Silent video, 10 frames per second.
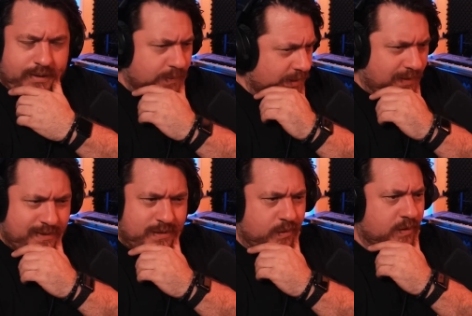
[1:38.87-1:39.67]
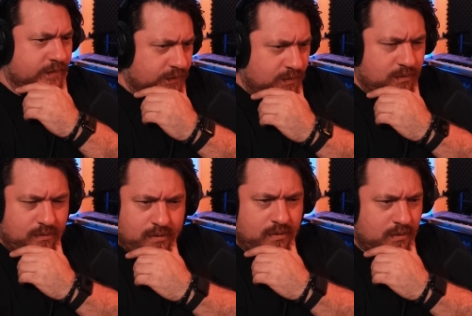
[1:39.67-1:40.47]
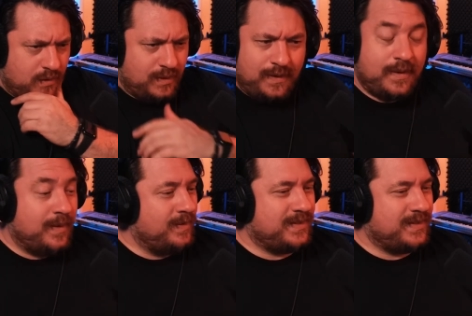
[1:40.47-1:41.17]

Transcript: There we go. There's the groove.